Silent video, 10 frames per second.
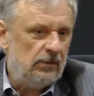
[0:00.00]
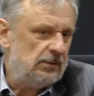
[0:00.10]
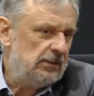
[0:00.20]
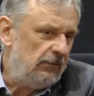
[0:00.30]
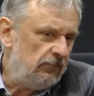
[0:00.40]

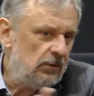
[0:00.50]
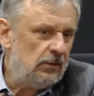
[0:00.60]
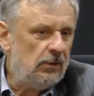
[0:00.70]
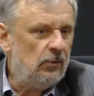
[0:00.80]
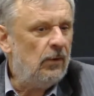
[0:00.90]
safety
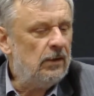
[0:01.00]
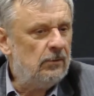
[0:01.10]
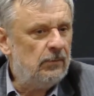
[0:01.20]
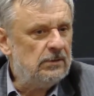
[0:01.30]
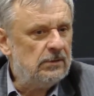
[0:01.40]

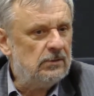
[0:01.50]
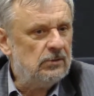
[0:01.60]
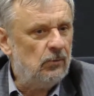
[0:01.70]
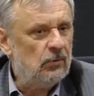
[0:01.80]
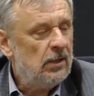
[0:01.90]
requirements and
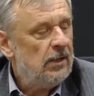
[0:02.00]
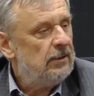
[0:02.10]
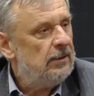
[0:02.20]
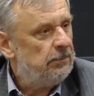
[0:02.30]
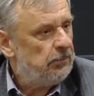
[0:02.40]
so on.
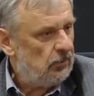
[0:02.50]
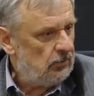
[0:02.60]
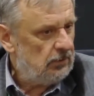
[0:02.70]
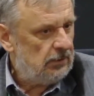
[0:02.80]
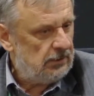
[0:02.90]
The
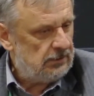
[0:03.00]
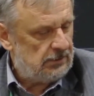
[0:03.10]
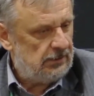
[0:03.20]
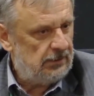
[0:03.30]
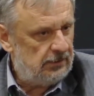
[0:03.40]
point
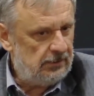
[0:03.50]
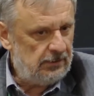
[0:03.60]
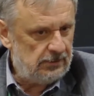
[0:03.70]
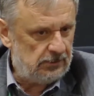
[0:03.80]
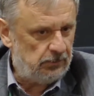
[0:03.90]
is that
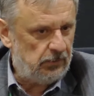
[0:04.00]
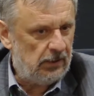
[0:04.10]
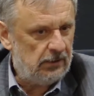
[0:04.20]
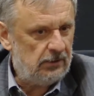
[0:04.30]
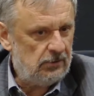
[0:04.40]
these
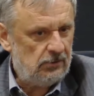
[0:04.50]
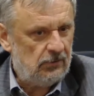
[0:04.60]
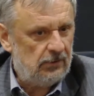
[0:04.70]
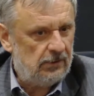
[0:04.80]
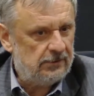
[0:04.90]

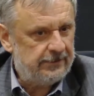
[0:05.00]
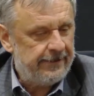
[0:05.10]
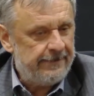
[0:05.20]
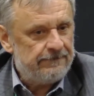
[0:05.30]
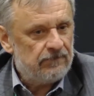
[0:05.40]
practitioners,
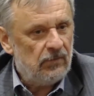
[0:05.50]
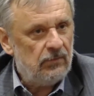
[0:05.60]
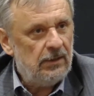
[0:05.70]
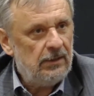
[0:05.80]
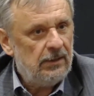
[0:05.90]

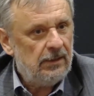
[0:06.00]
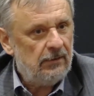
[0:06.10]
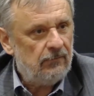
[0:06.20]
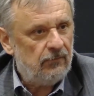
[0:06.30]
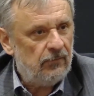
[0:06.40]
they
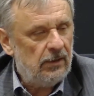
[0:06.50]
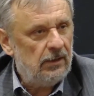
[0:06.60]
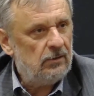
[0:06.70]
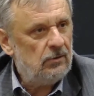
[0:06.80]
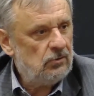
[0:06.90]
have
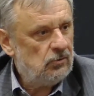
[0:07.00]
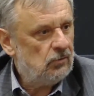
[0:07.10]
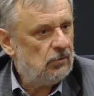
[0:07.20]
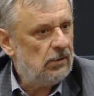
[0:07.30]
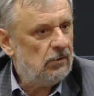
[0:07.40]

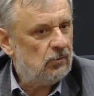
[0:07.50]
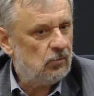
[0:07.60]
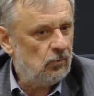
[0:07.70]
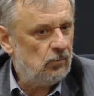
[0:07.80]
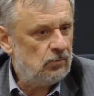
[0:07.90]
additional
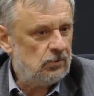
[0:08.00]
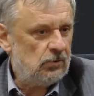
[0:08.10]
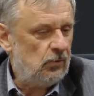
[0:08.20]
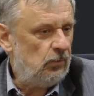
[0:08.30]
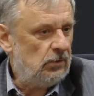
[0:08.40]

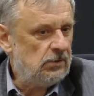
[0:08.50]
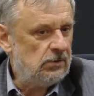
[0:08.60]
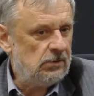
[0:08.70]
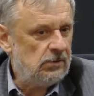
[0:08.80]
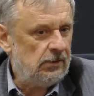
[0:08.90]
rules
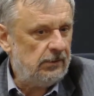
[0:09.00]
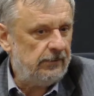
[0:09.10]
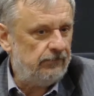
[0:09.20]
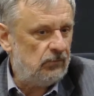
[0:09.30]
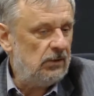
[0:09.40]
which
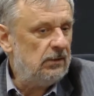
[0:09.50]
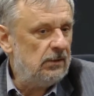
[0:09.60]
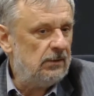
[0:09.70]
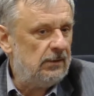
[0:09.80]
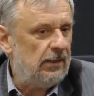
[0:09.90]

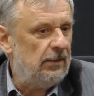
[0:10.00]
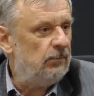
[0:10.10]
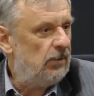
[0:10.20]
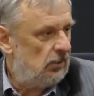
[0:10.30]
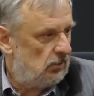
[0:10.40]
didn't
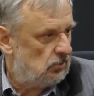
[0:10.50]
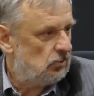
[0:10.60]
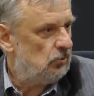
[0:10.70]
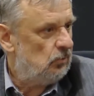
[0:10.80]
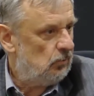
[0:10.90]

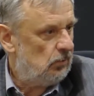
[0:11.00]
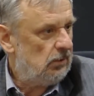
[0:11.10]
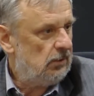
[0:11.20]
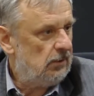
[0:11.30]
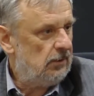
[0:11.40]
emerge
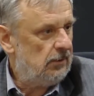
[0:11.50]
during